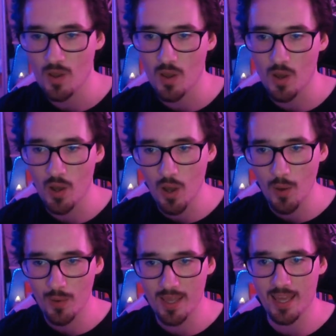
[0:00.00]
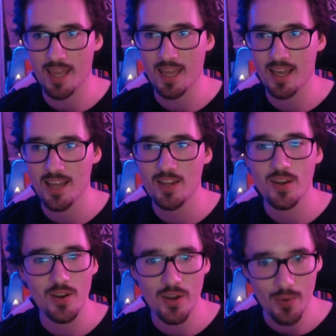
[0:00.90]
Hockey
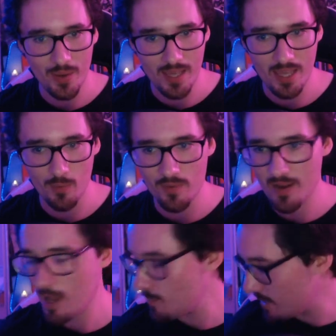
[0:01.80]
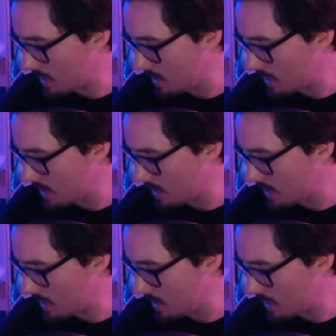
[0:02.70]
dokie. We've now been